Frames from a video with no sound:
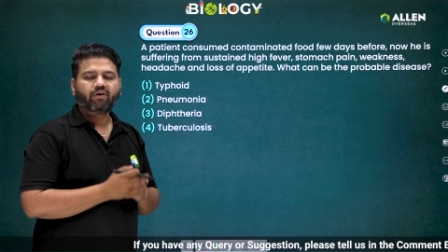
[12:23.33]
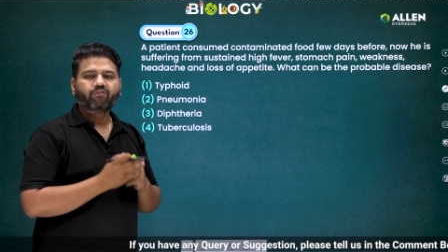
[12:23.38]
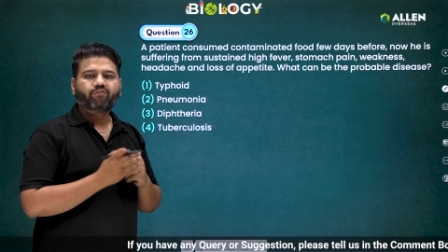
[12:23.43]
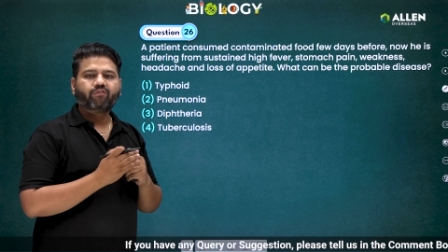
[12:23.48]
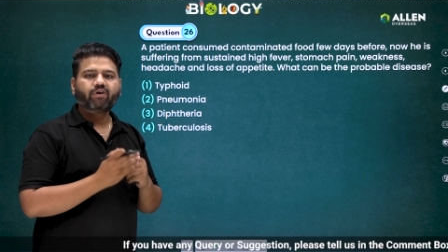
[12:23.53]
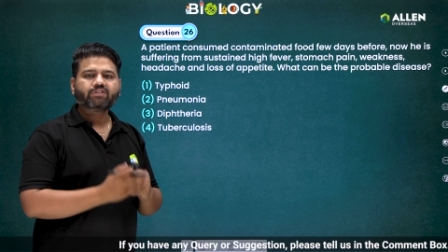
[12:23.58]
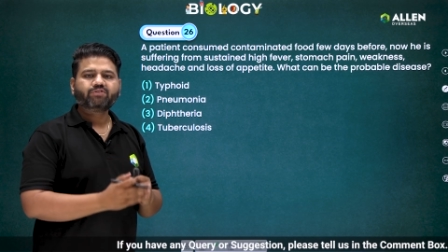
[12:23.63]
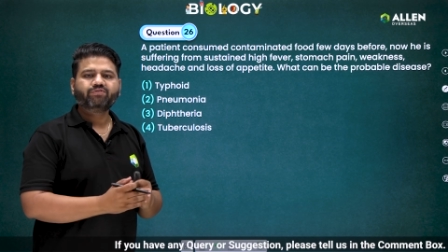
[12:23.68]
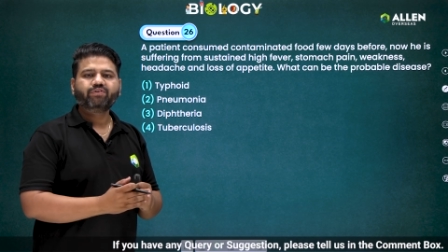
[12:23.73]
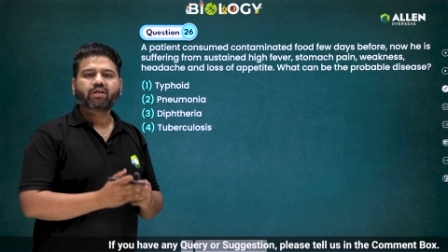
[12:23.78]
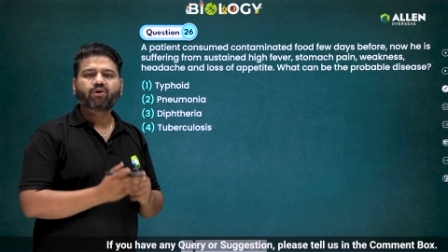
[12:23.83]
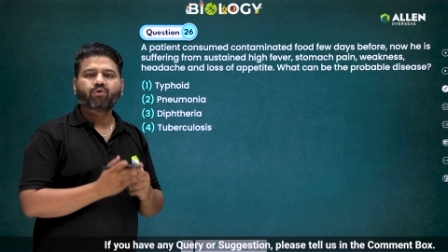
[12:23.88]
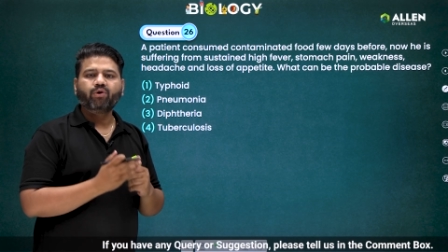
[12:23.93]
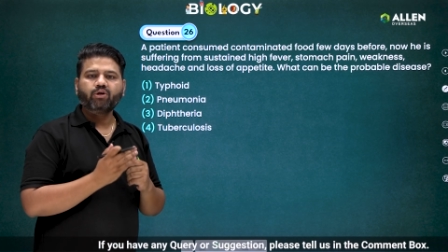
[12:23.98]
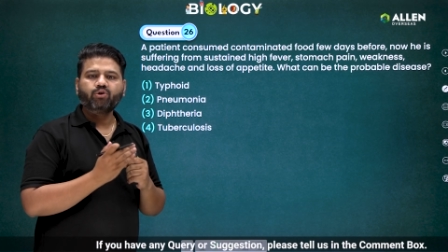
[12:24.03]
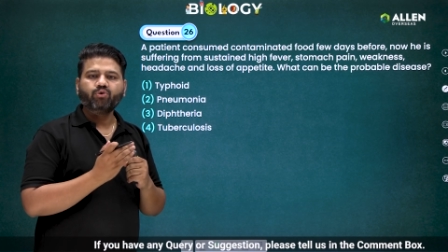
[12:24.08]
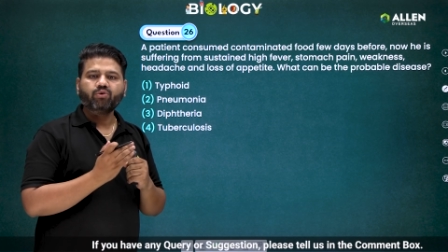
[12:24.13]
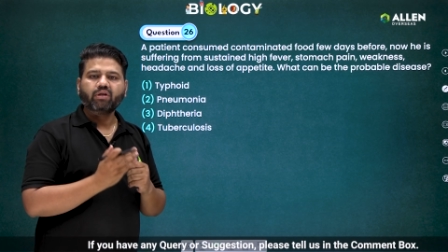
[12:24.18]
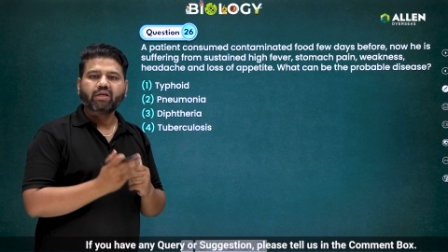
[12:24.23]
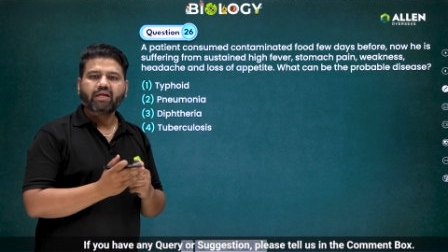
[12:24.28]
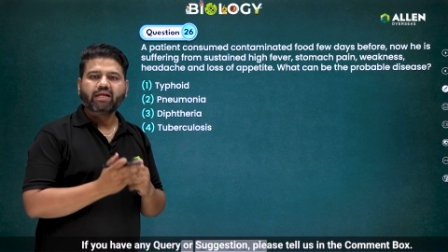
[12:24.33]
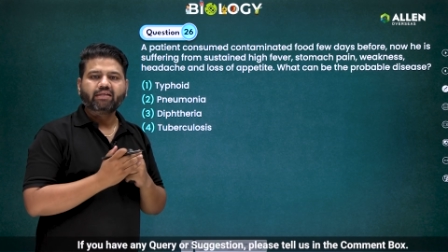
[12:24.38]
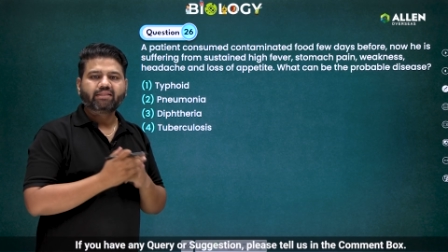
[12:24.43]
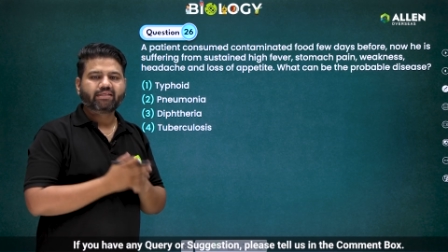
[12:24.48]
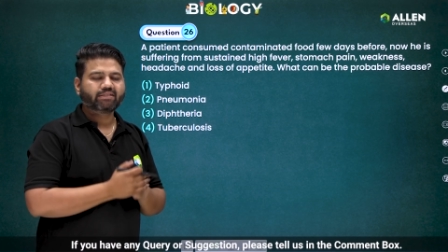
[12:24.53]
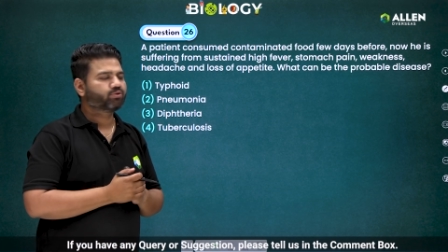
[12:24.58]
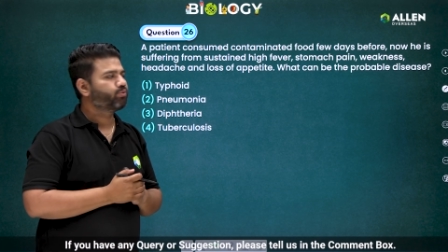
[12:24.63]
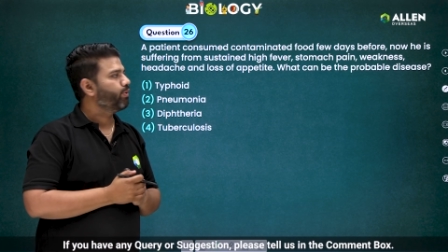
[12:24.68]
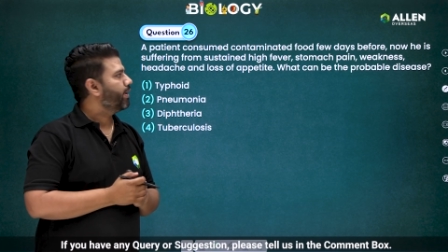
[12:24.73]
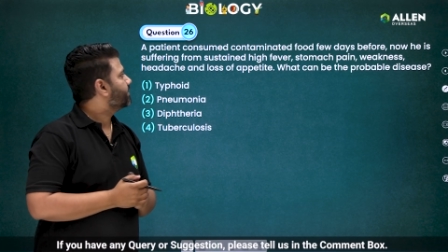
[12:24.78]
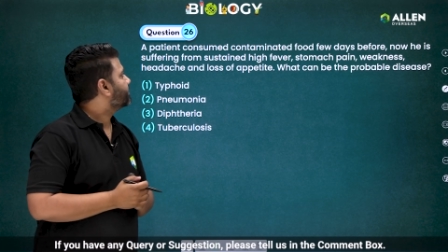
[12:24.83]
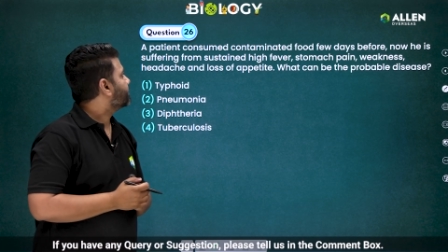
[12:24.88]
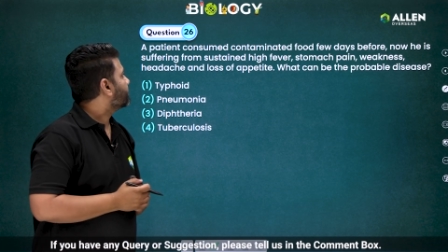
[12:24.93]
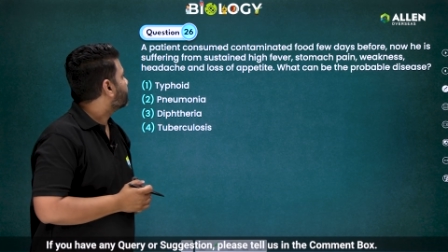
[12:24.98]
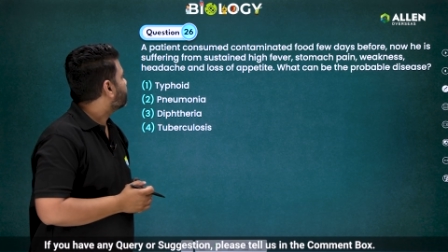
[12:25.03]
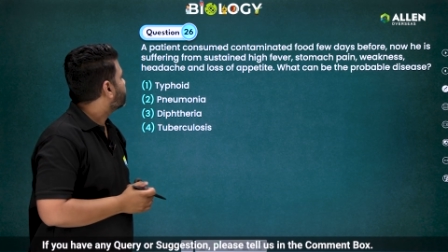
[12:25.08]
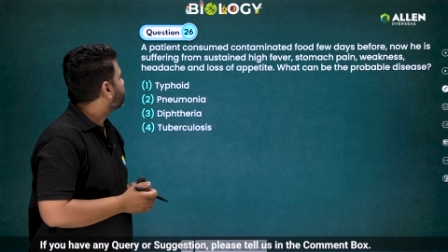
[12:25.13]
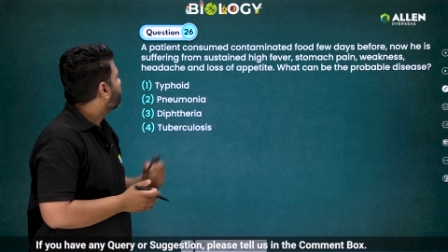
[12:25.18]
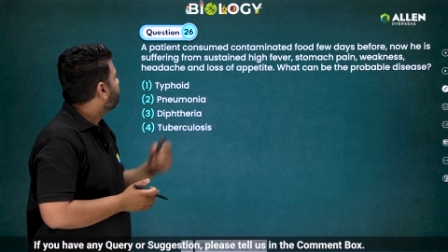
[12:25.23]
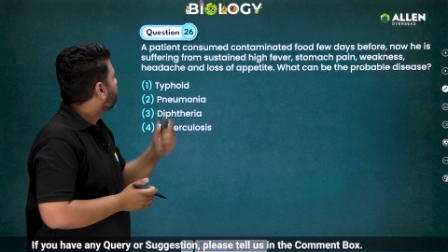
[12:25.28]
First we are going to read this
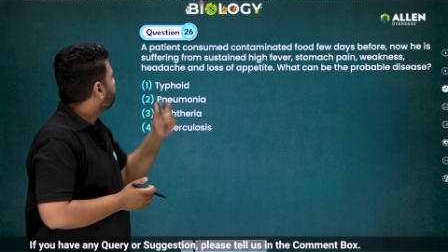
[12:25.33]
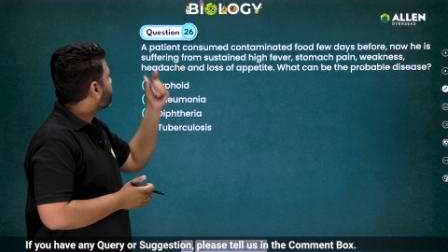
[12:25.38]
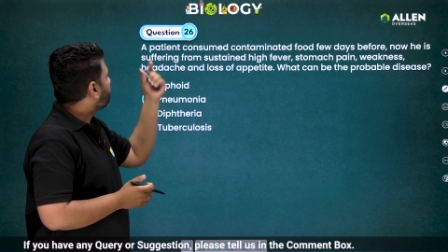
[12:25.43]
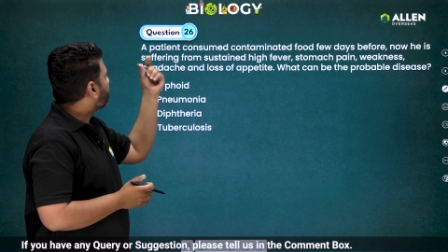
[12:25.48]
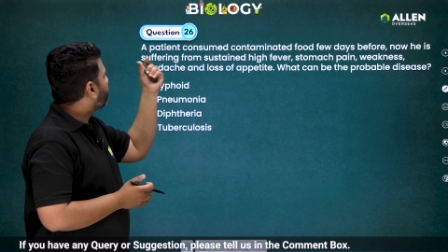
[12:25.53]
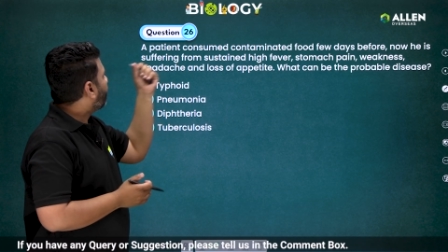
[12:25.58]
question. The